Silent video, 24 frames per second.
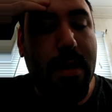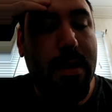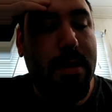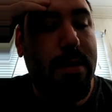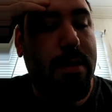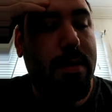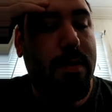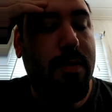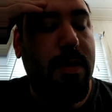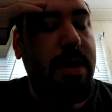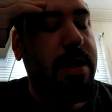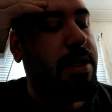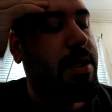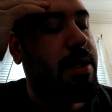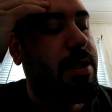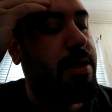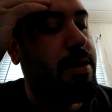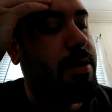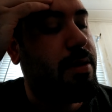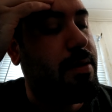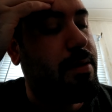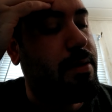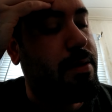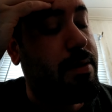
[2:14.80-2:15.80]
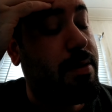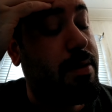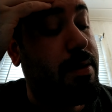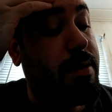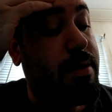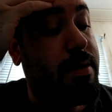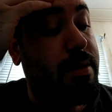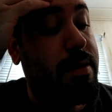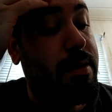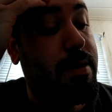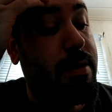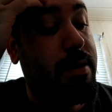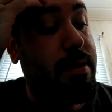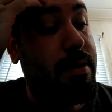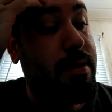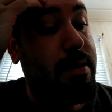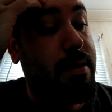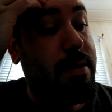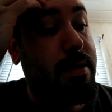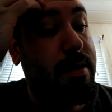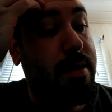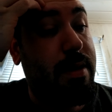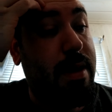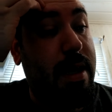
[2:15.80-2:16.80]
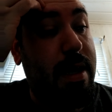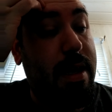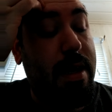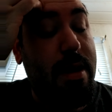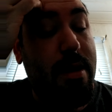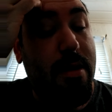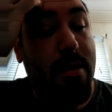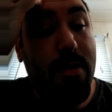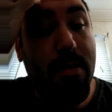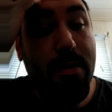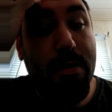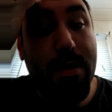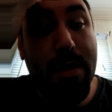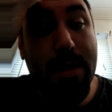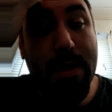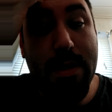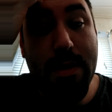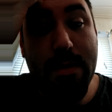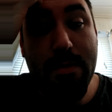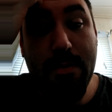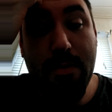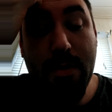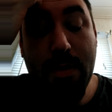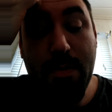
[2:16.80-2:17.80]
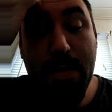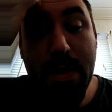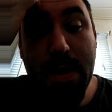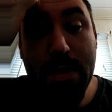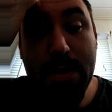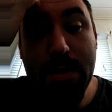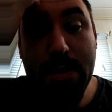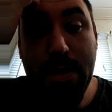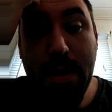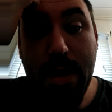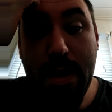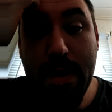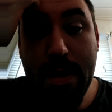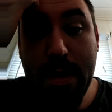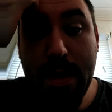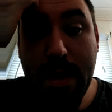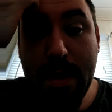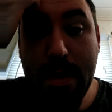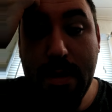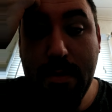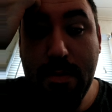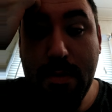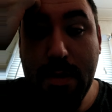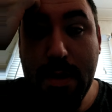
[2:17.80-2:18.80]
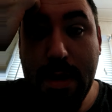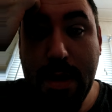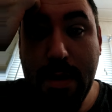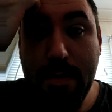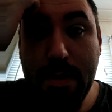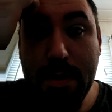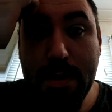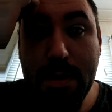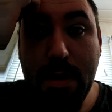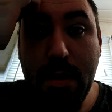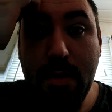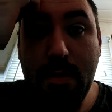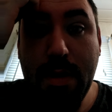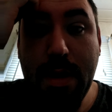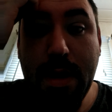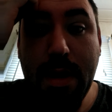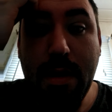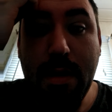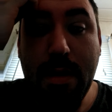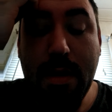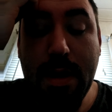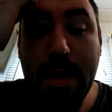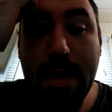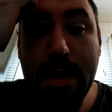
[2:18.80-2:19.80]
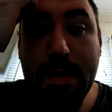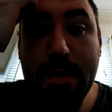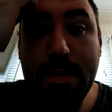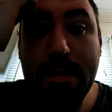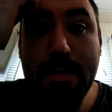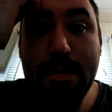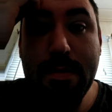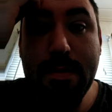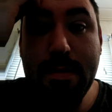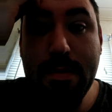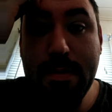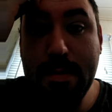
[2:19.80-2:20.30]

I just wish that all this would be straightened out, whatever's going on,